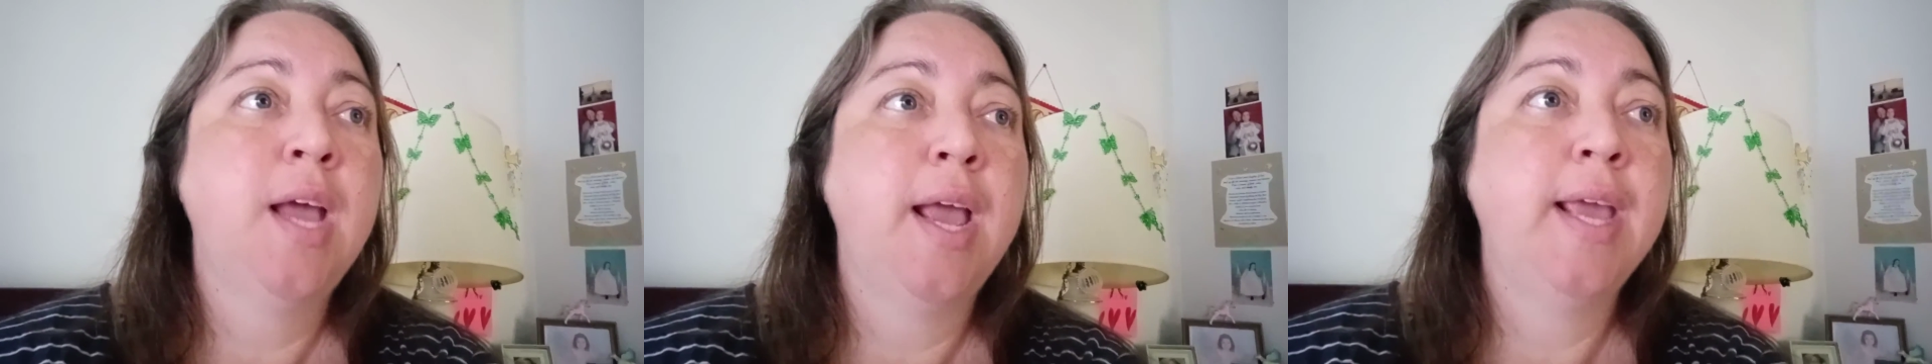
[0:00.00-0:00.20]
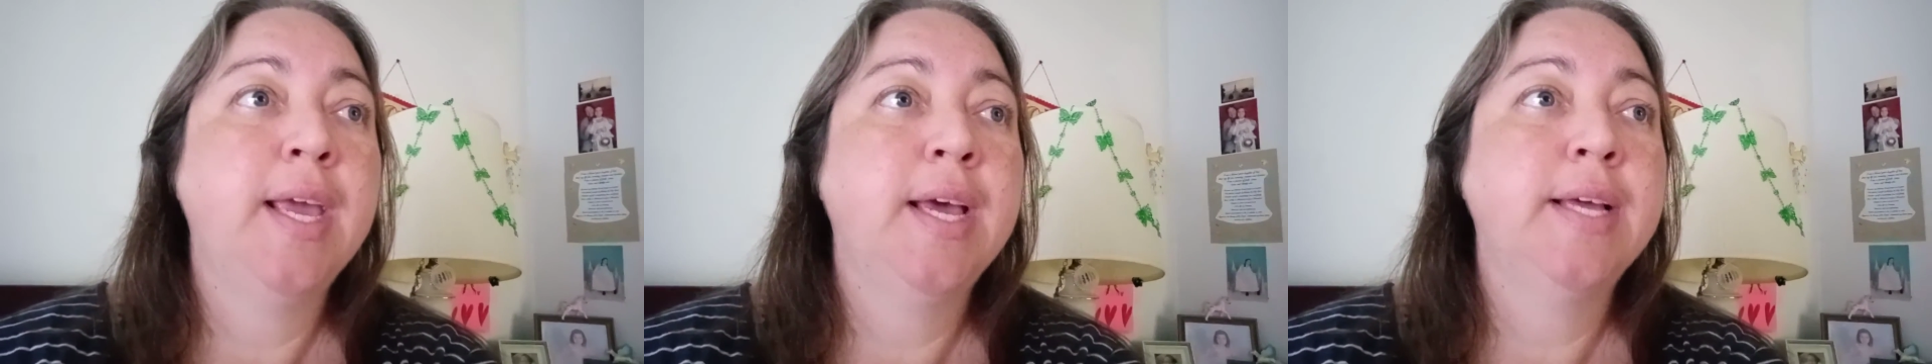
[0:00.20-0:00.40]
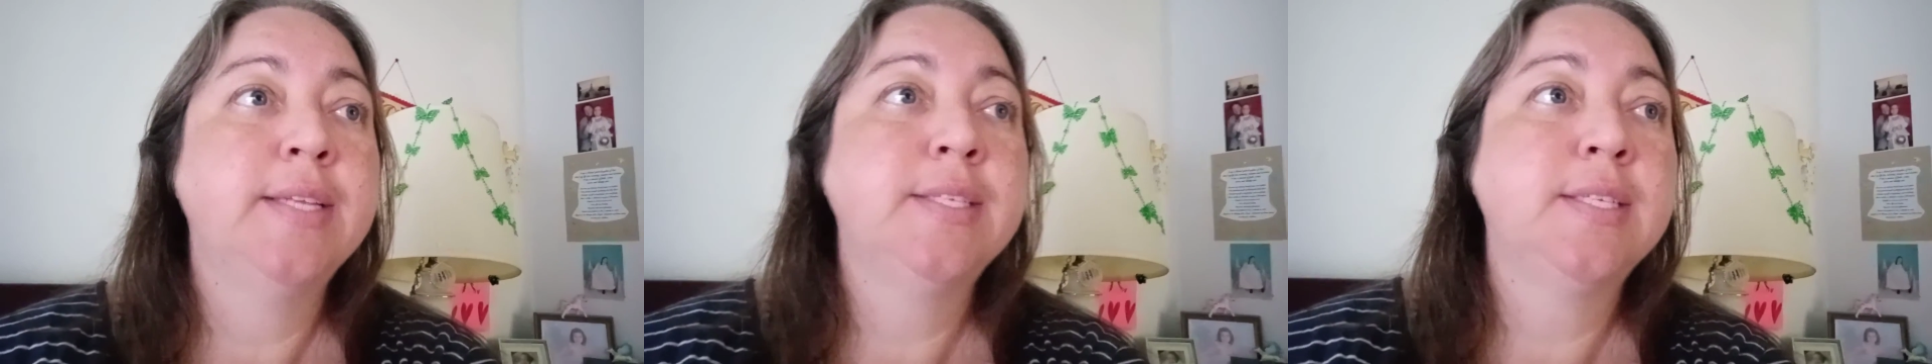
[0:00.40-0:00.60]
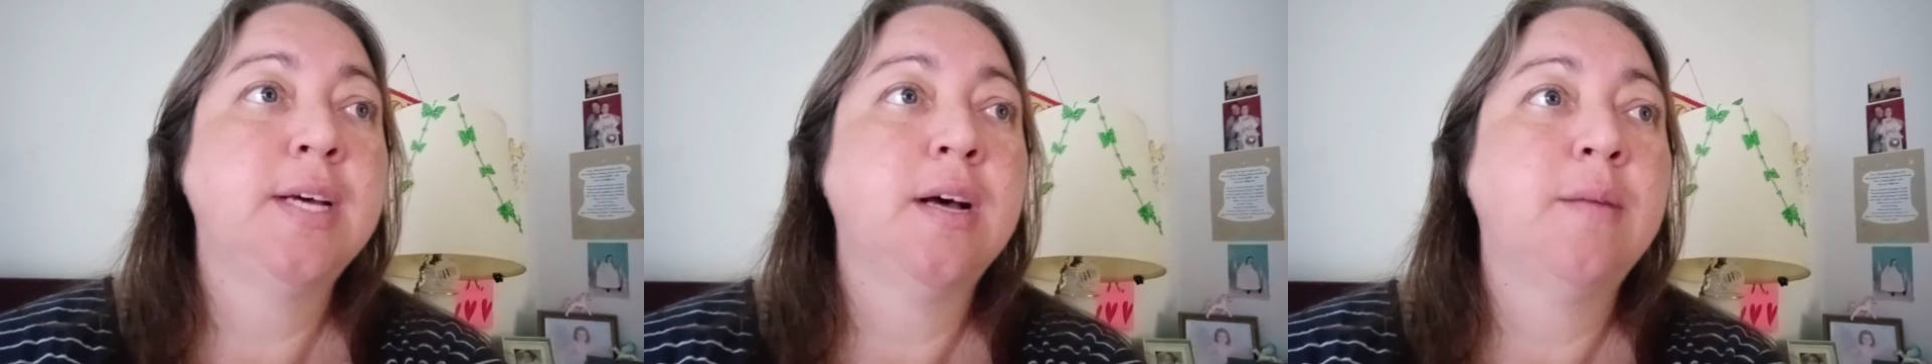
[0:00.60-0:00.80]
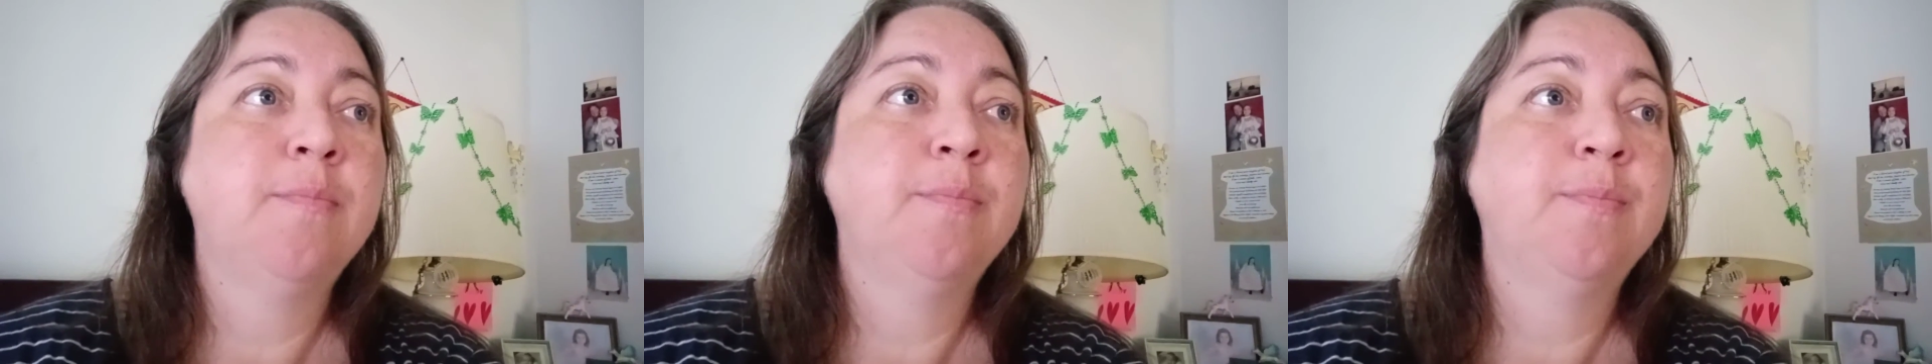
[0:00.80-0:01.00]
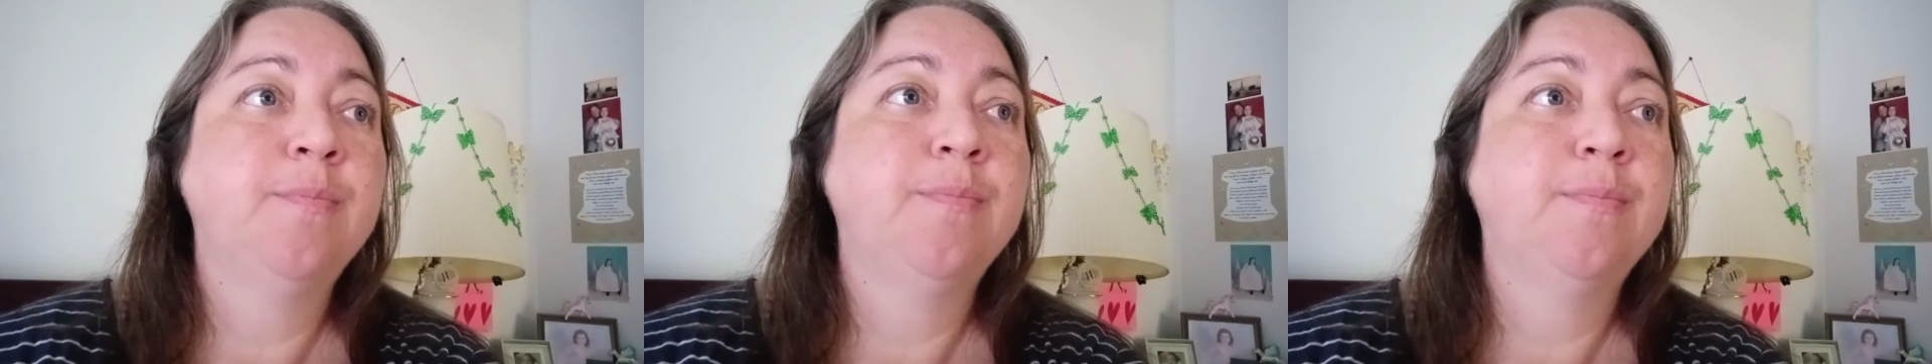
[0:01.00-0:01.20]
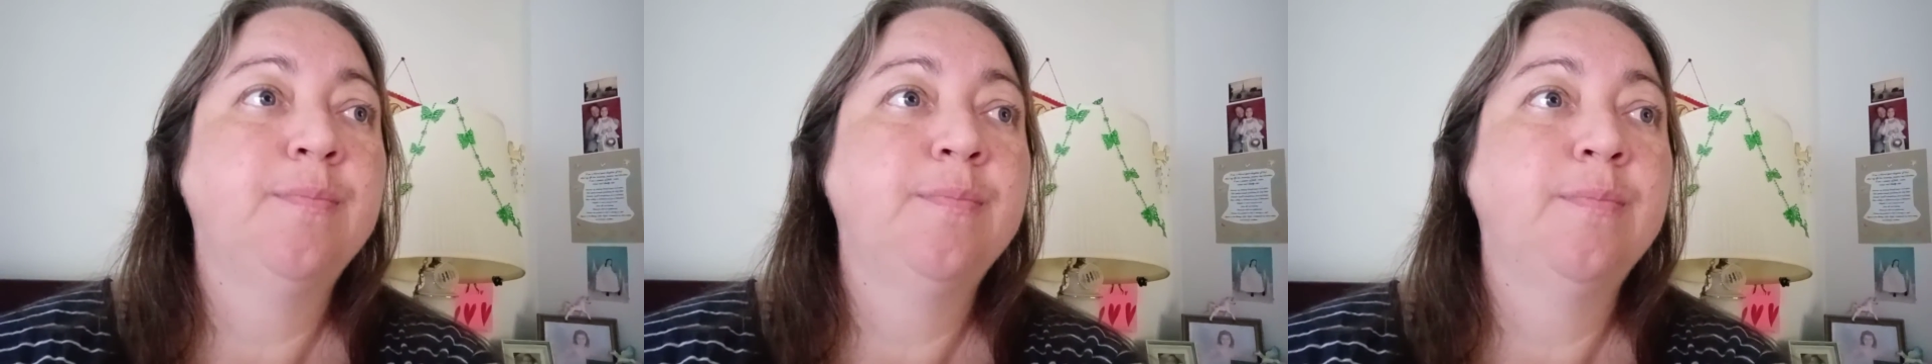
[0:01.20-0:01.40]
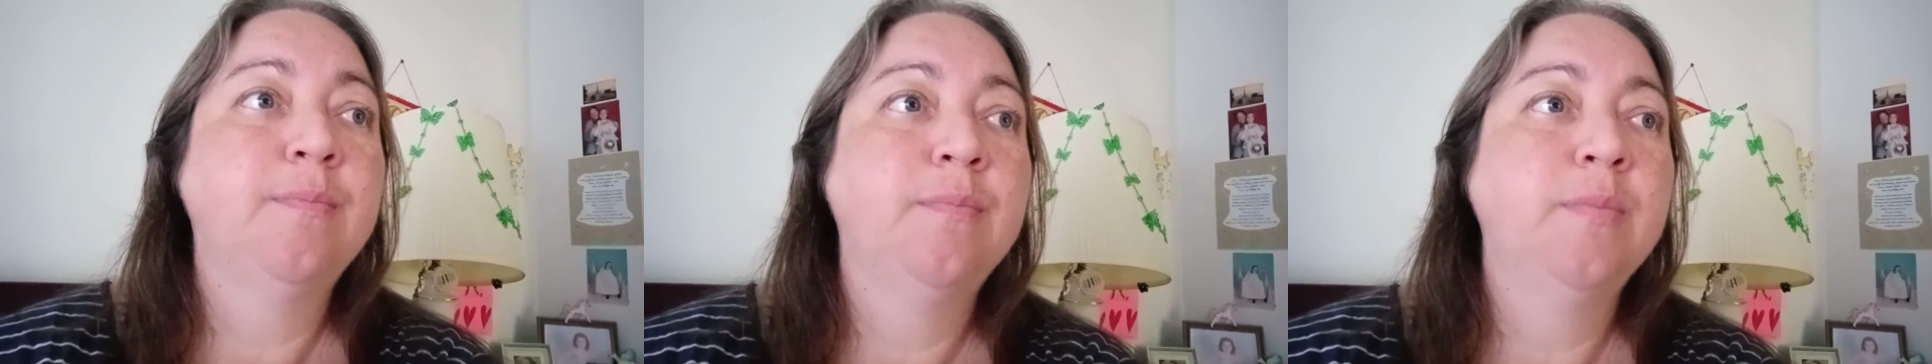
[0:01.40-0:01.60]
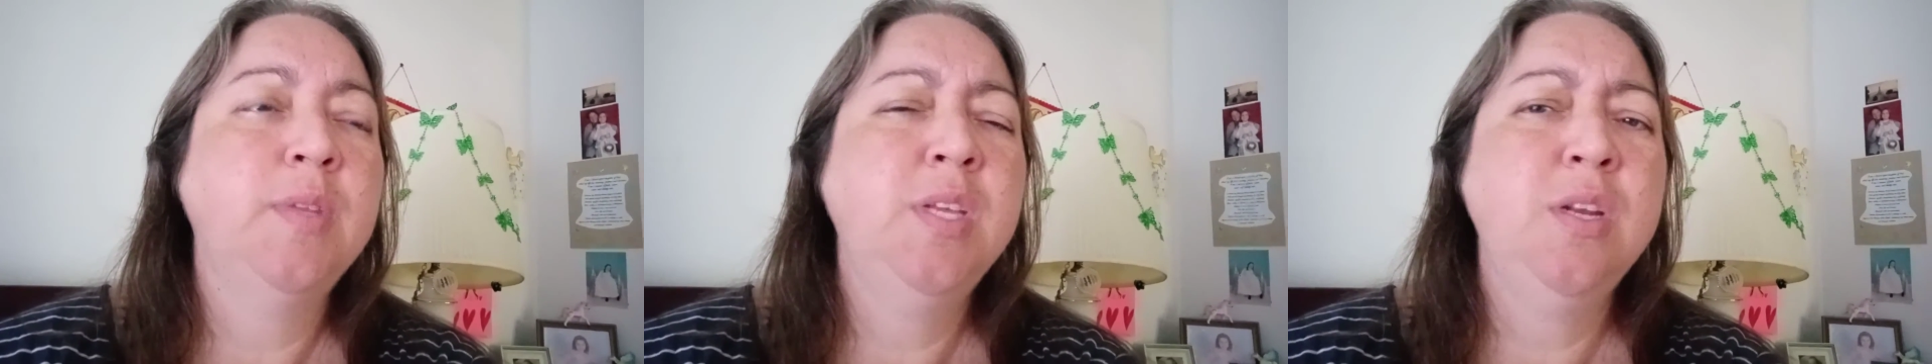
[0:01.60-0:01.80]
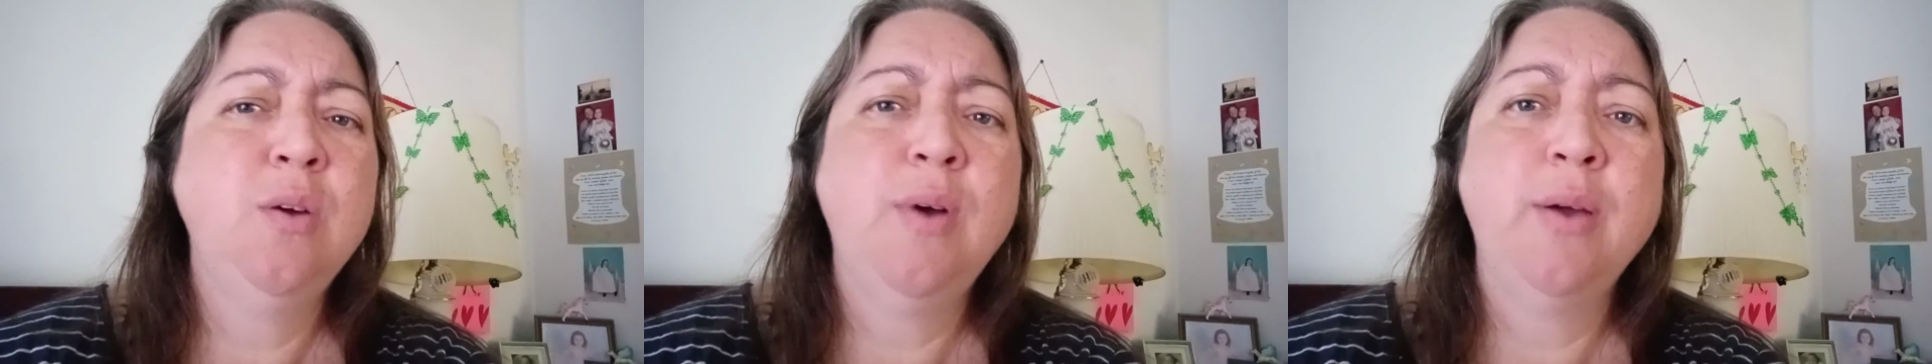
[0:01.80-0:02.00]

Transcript: And um, you know,